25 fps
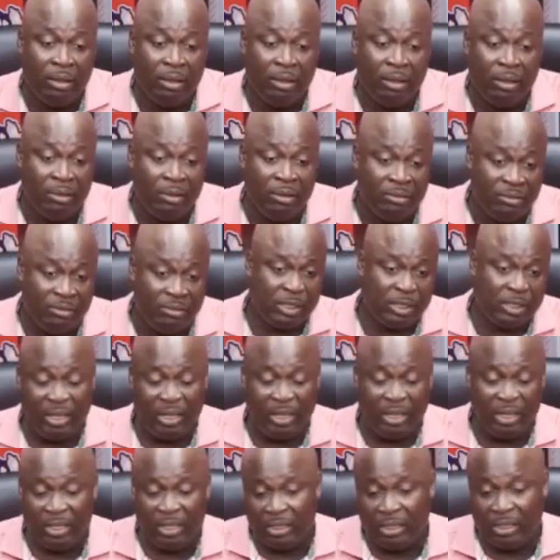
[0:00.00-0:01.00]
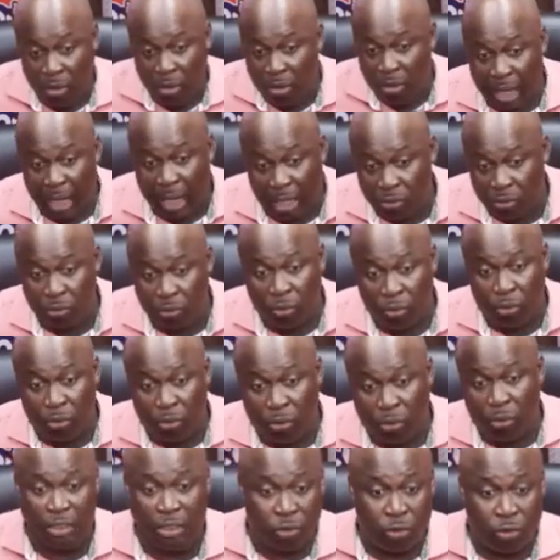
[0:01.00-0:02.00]
finance minister, he has to
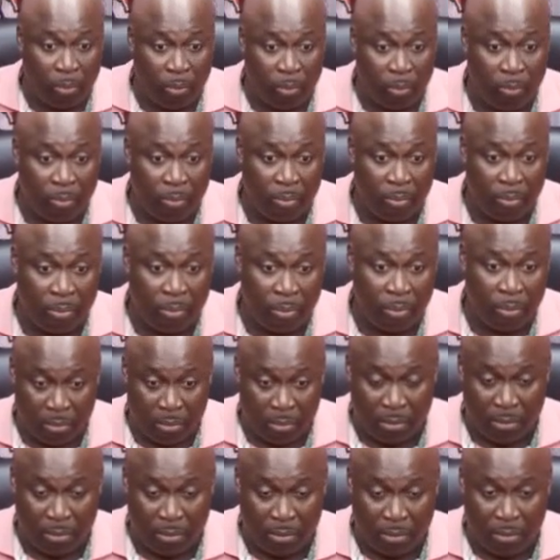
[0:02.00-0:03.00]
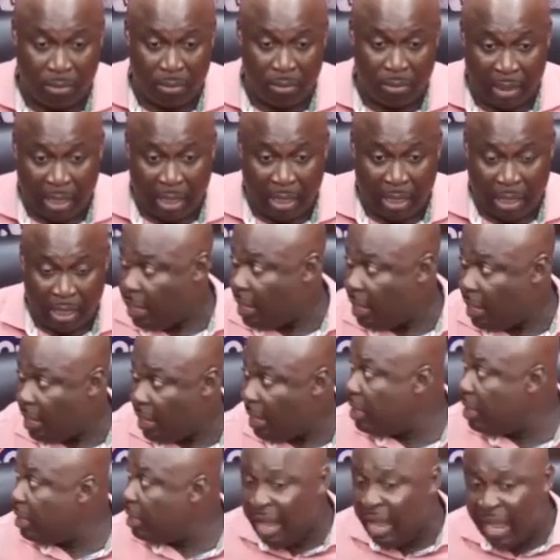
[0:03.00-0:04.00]
lose his job.
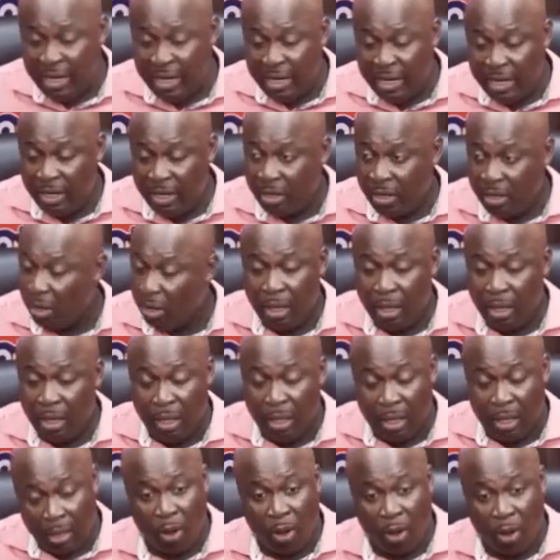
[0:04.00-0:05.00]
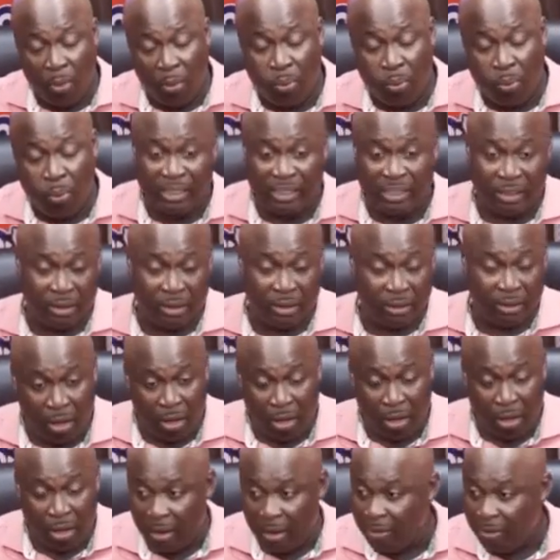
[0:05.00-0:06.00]
Hey, money, Paul Boateng,
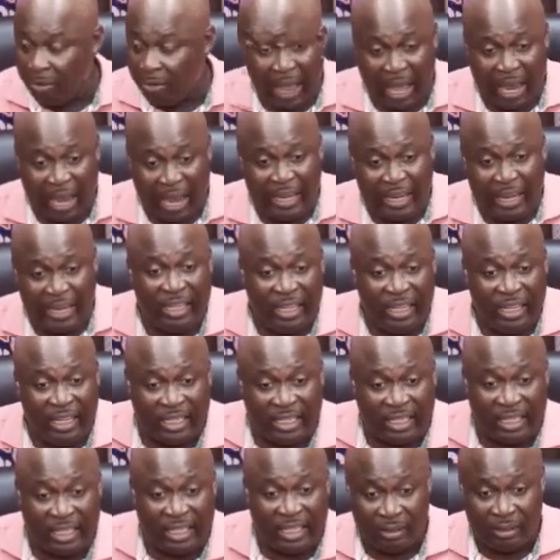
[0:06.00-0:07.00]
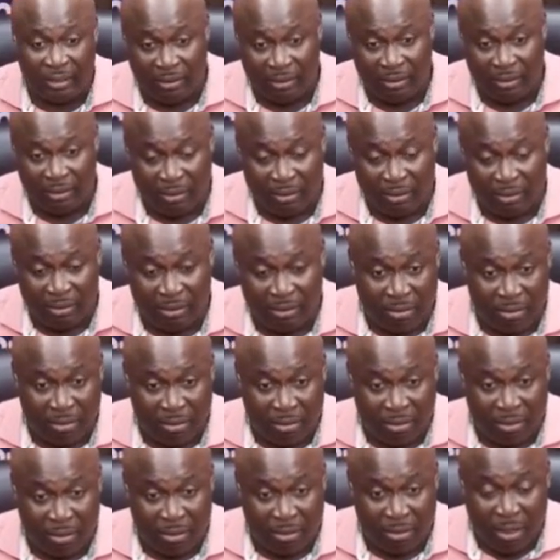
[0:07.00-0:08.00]
or Ghanaian decent.
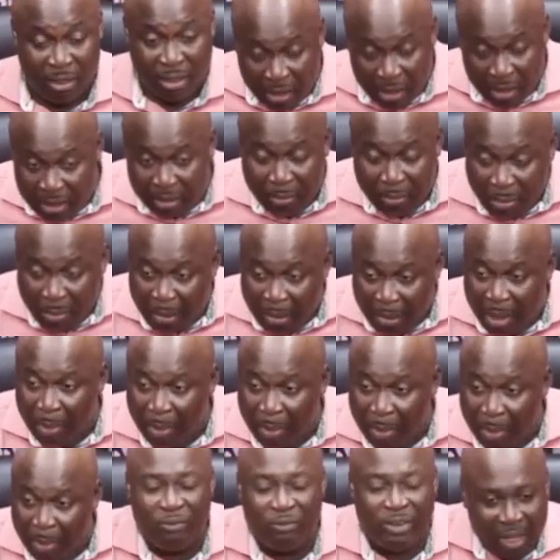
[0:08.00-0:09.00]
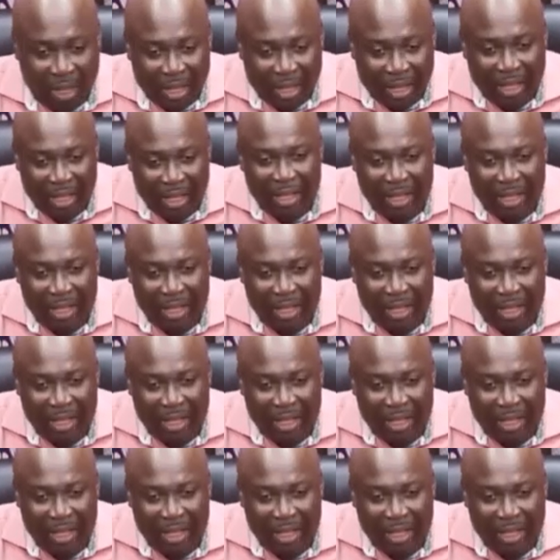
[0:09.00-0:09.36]
He's member of the